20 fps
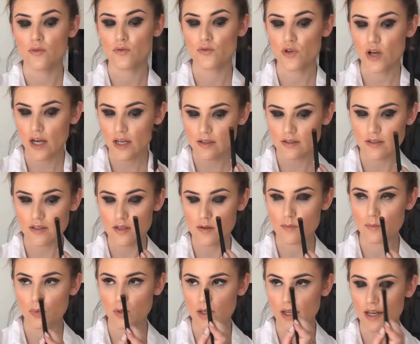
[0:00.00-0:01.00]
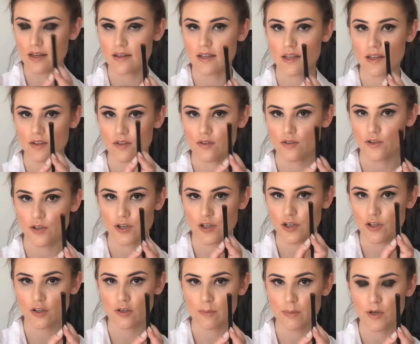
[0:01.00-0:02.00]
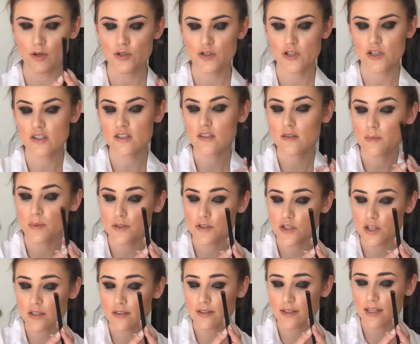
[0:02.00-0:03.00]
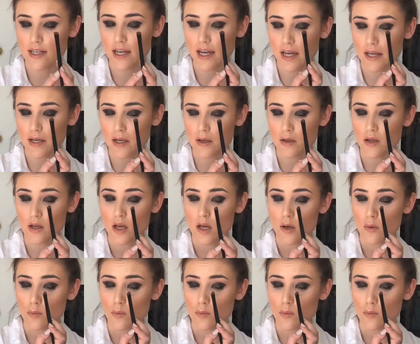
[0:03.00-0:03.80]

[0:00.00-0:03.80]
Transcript: Not to blend it in circular motions, but just to kind of